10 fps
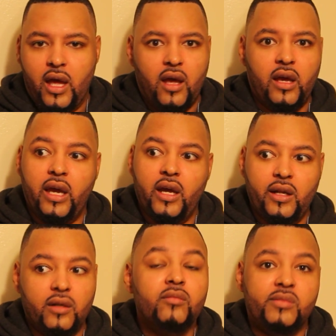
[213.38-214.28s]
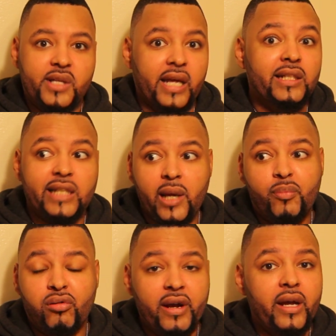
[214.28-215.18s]
And they say
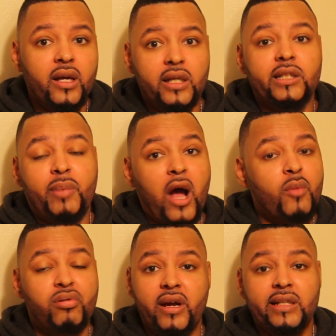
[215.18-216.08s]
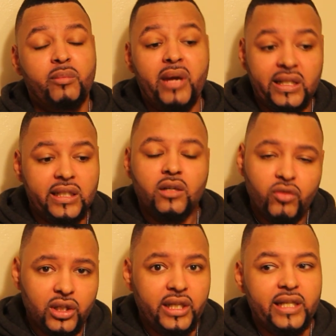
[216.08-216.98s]
prayer is power, prayer is amazing, it
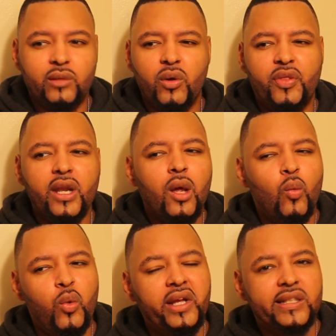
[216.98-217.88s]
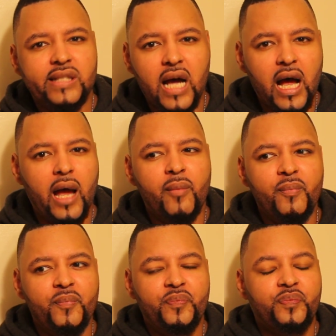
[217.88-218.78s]
really is. Within a week's
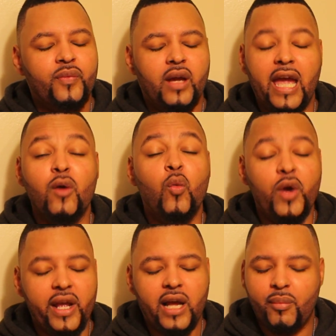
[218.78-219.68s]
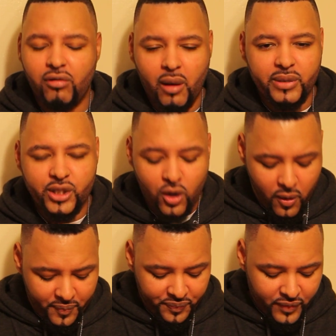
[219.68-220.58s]
time, a week, I promise y'all,
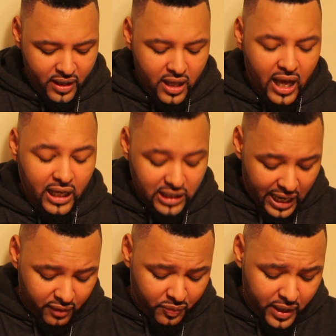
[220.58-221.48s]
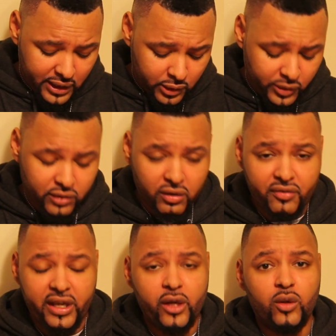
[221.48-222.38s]
a lot of things was
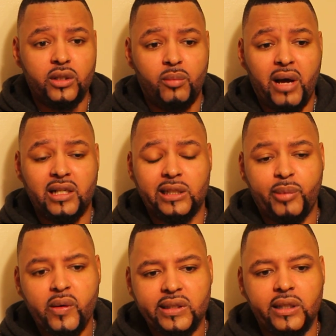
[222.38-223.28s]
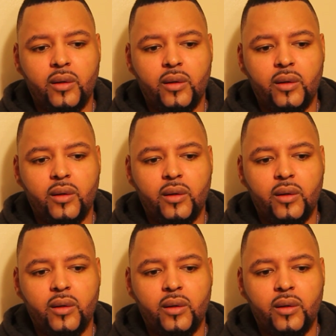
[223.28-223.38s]
revealed about this person.